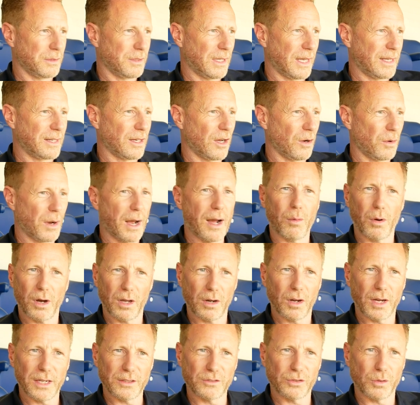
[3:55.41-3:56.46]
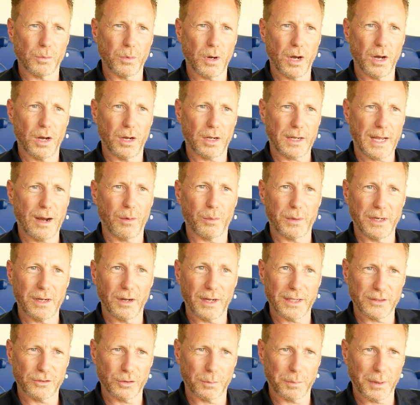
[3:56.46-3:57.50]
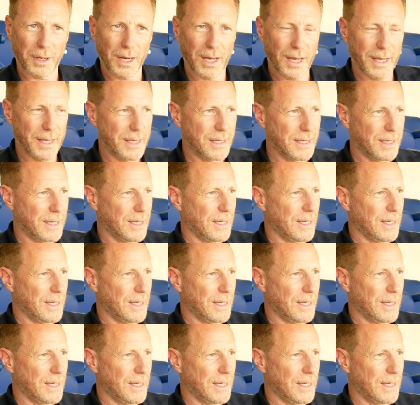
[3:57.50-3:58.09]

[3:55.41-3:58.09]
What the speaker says: They know how I like to work, how we like to play.